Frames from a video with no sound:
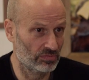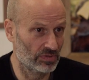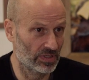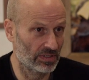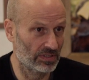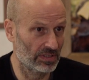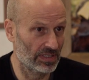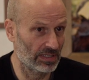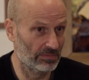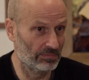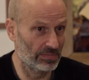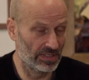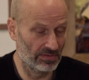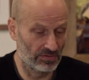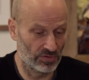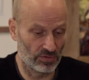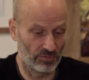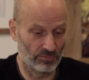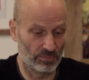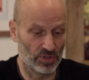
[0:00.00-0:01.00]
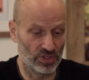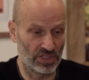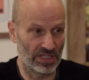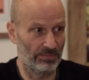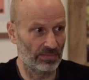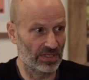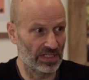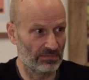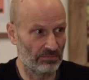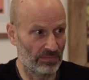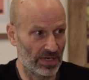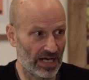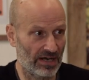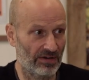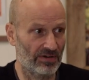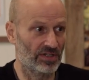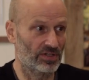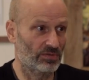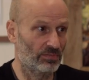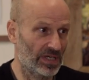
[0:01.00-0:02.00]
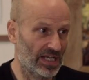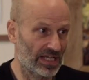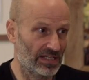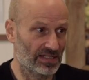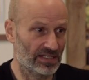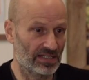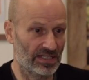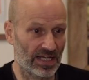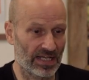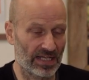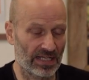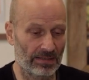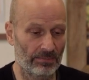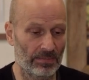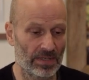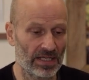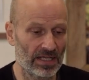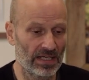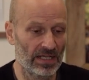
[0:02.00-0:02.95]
and he'd been sort of pushed out by his parents, and we had to take him.